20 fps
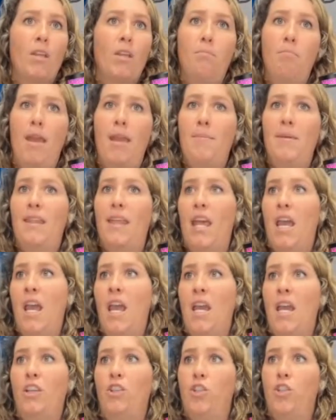maybe
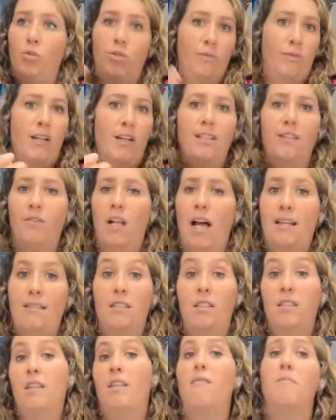they do defensive
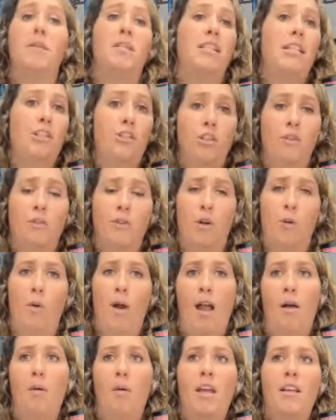classes and they've been teaching for a
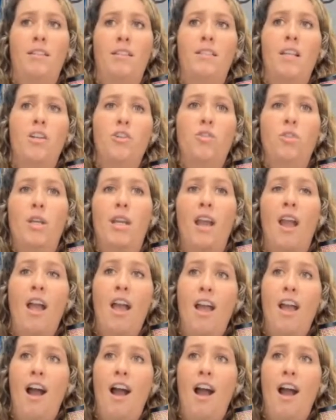while essentially